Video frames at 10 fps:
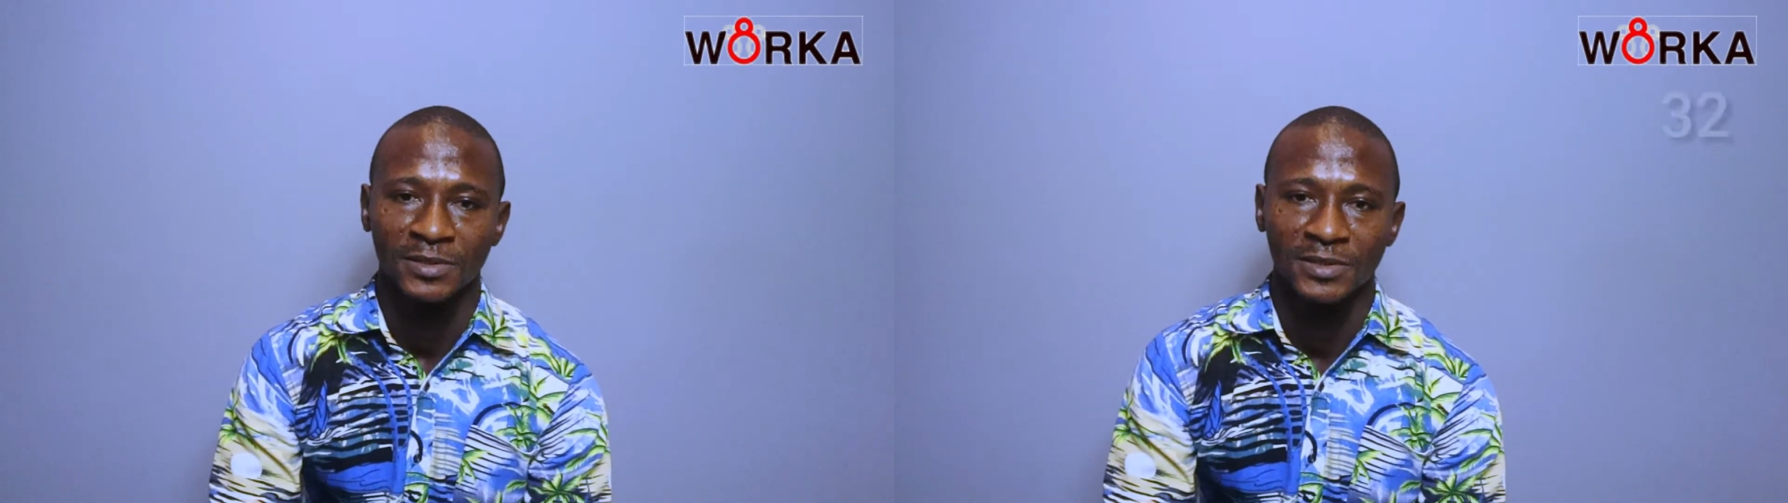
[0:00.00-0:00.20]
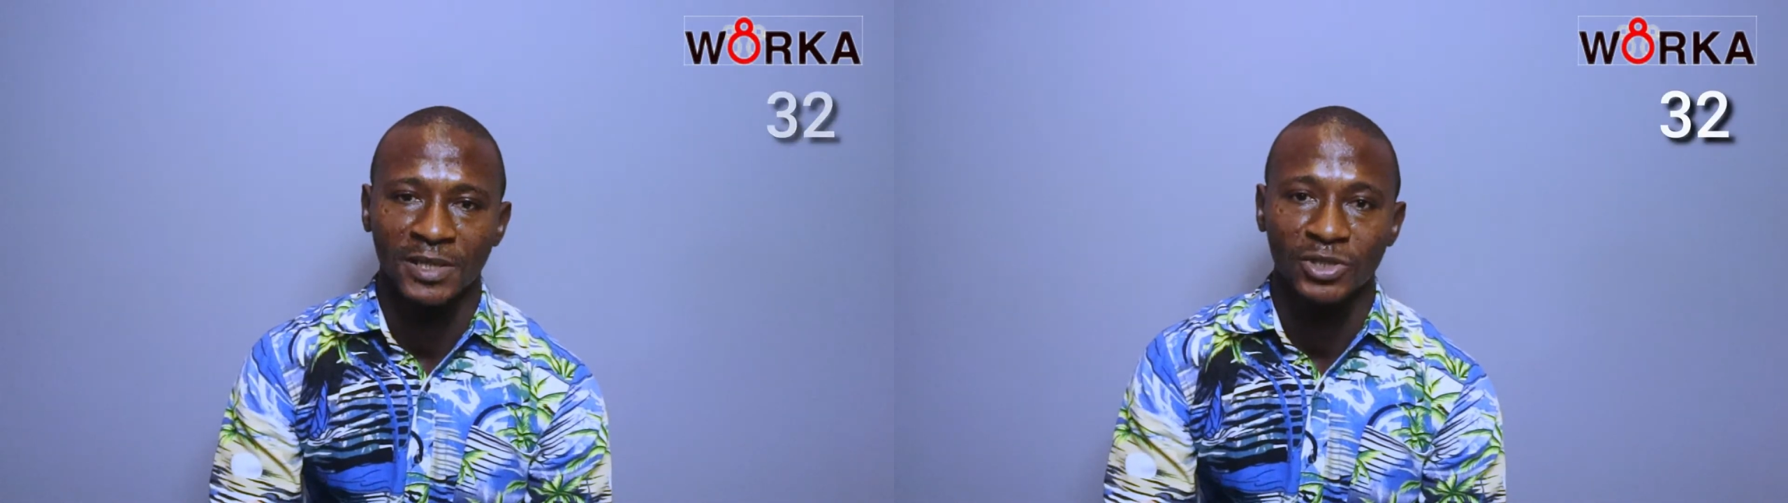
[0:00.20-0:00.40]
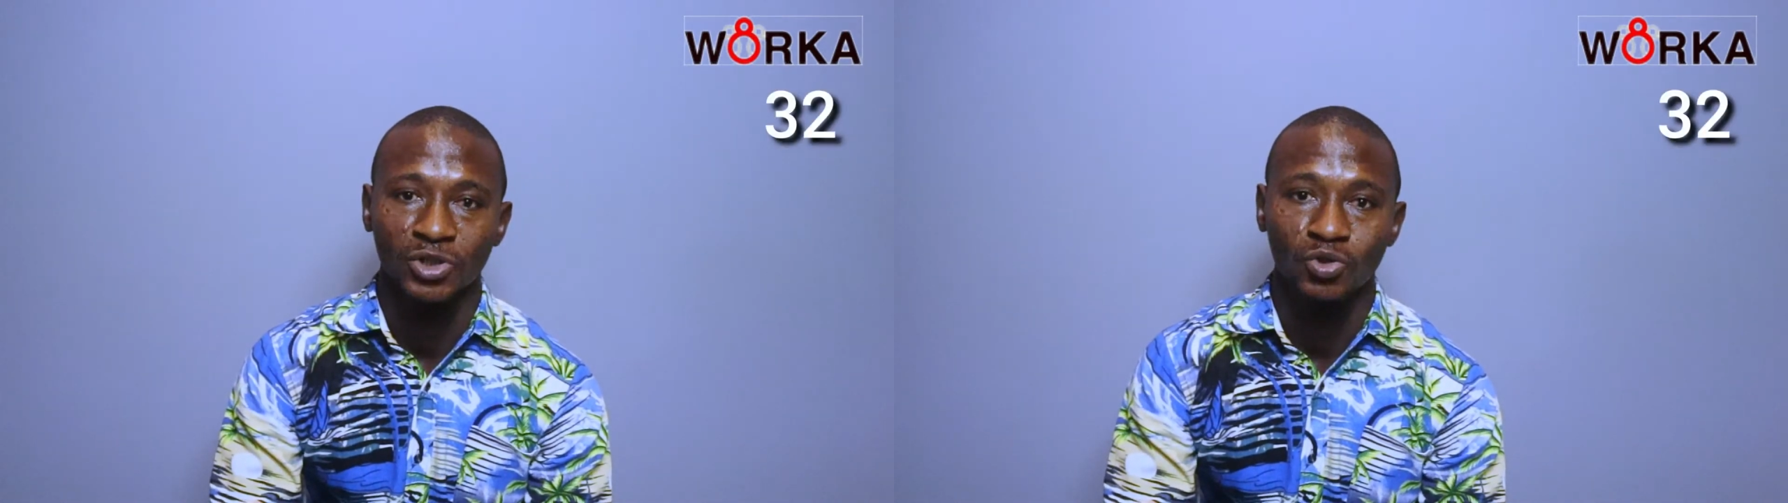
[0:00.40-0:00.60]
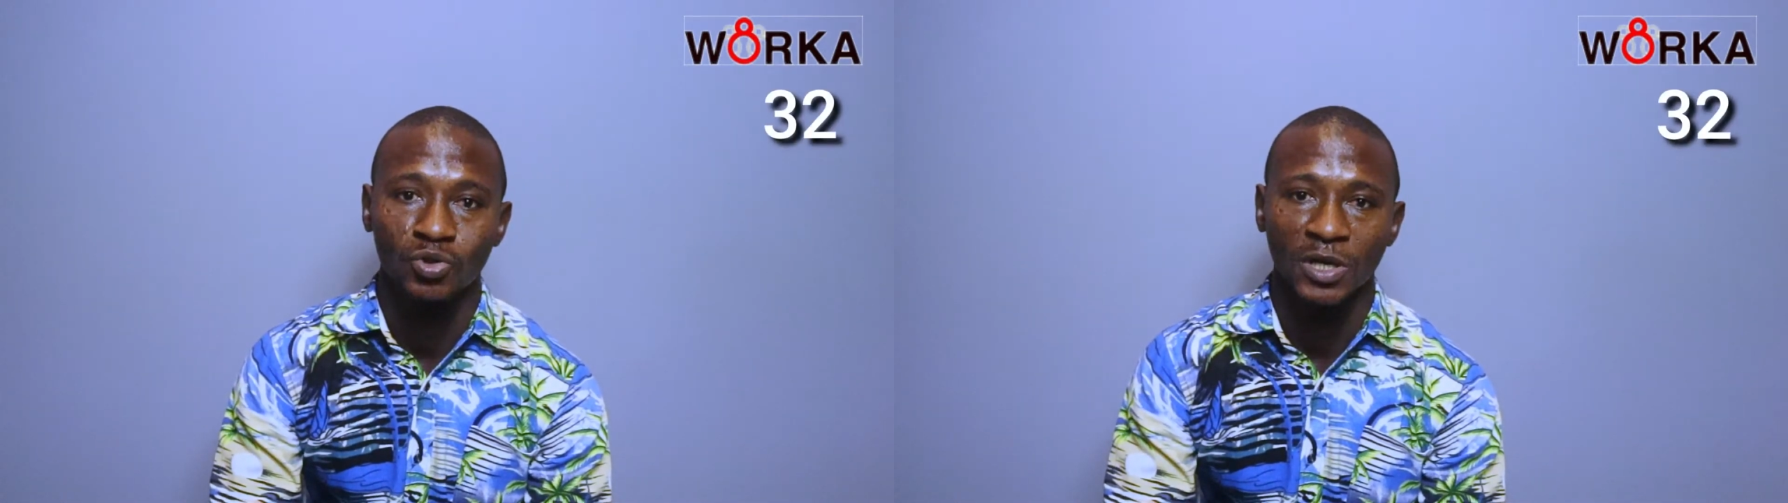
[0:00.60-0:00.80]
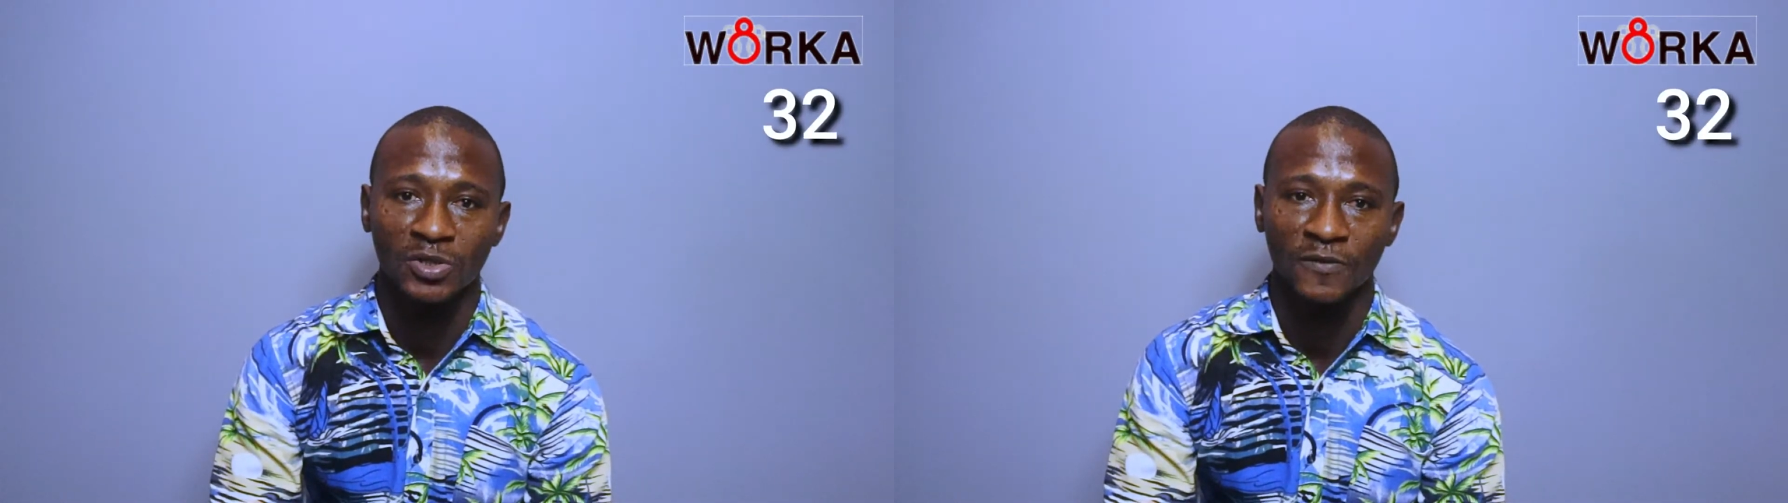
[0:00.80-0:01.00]
32
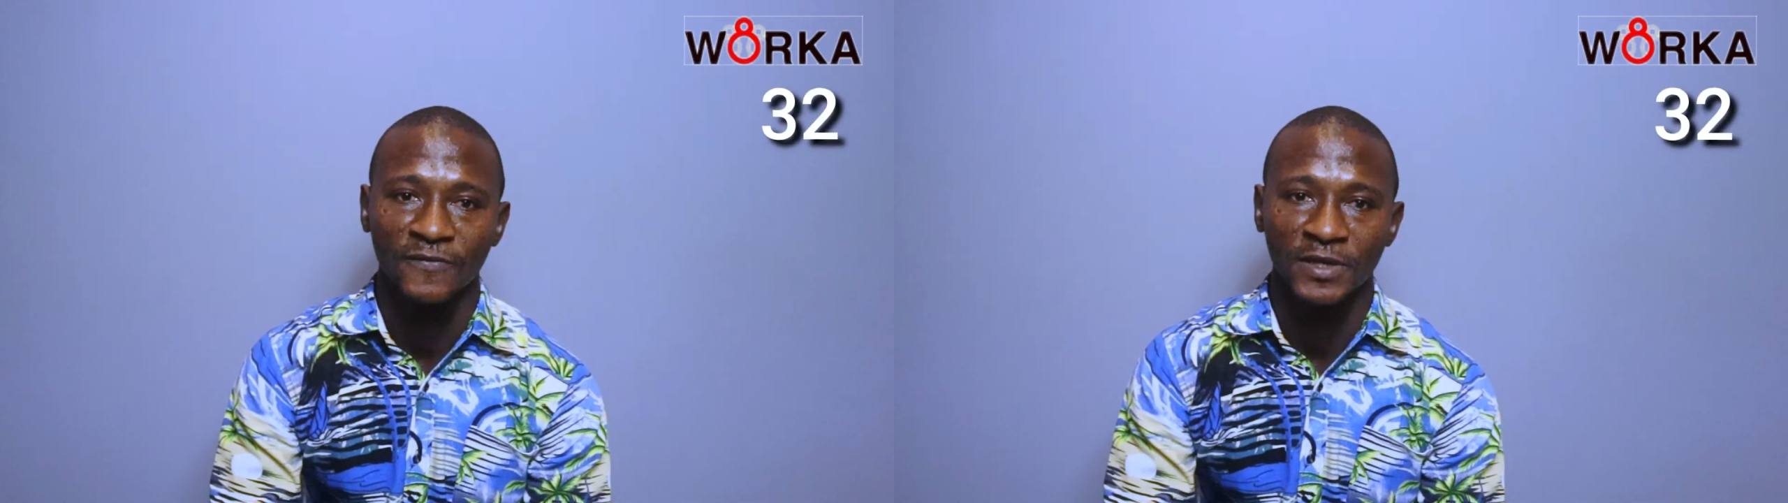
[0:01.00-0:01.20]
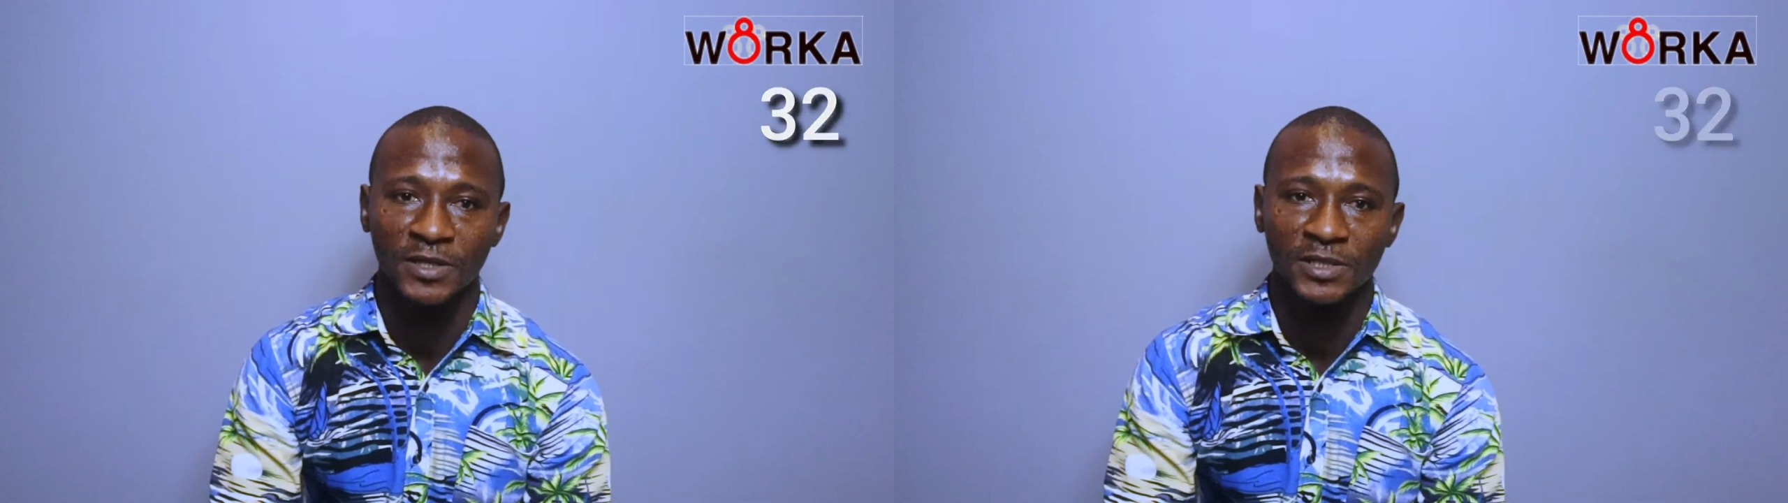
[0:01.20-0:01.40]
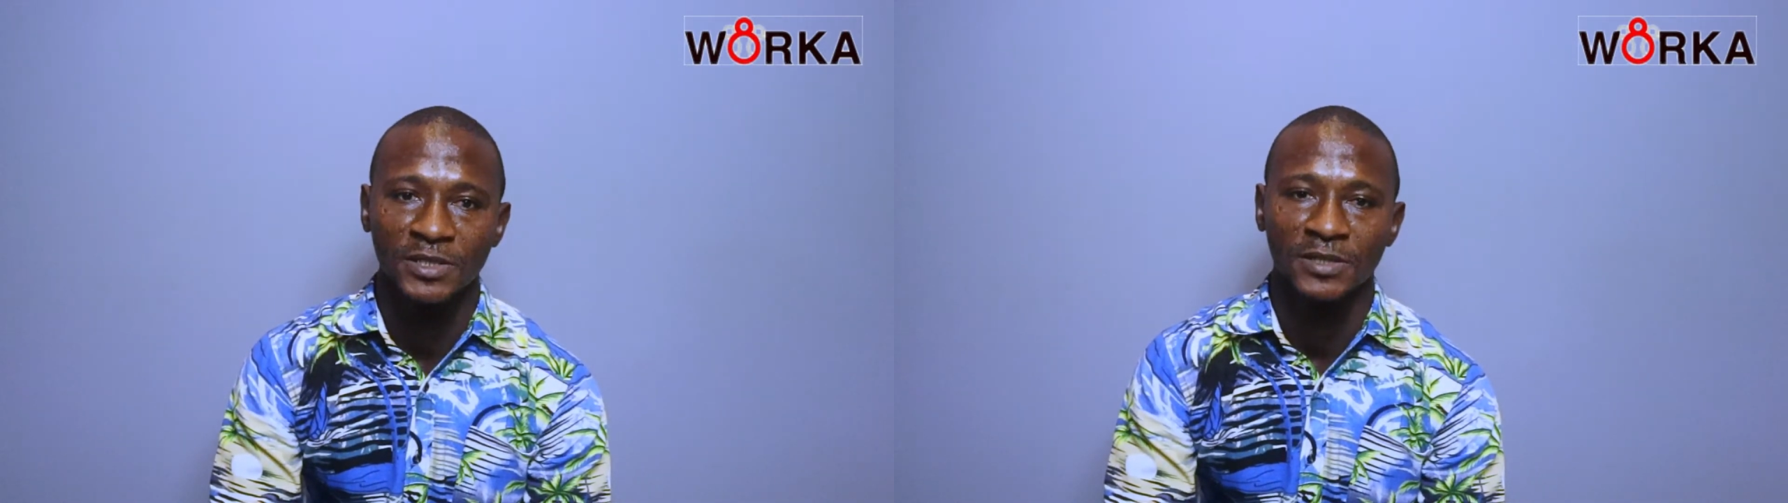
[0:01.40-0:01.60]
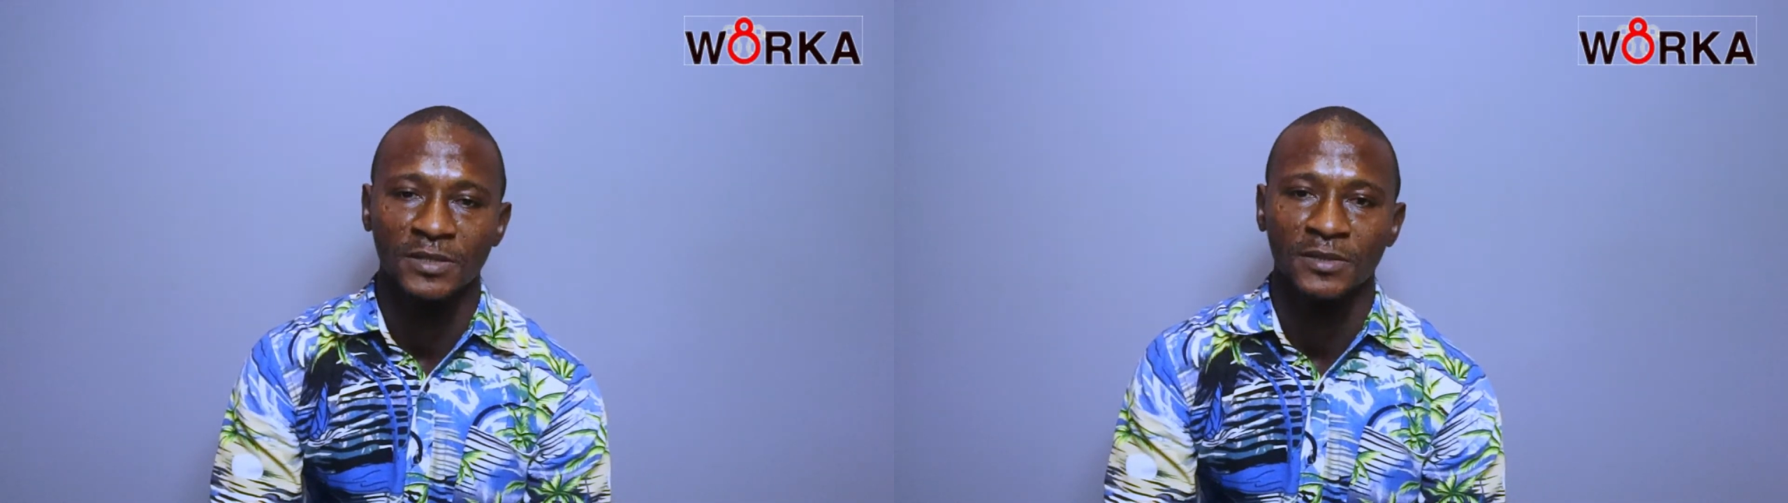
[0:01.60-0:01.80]
years of age.